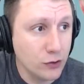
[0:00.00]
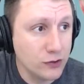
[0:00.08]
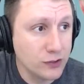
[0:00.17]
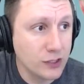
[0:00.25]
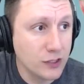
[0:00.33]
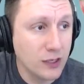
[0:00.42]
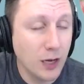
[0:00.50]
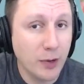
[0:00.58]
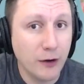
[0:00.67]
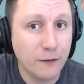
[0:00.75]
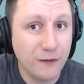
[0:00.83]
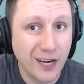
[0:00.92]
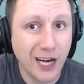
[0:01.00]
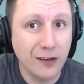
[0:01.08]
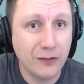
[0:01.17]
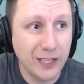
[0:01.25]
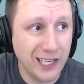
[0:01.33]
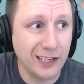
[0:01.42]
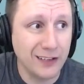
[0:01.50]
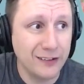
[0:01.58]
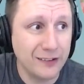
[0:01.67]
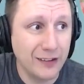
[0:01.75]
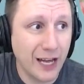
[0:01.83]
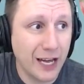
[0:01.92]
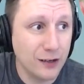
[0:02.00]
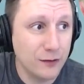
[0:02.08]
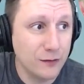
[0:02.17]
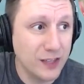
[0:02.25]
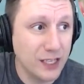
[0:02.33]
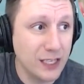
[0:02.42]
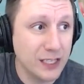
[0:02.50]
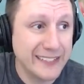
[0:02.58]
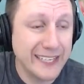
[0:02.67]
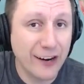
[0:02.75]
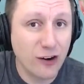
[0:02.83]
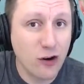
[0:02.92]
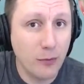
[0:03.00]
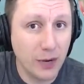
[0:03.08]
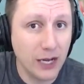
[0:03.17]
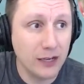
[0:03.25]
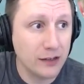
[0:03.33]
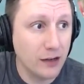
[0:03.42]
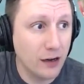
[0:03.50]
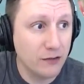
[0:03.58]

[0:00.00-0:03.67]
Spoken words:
used about 5 gigs out of the terabyte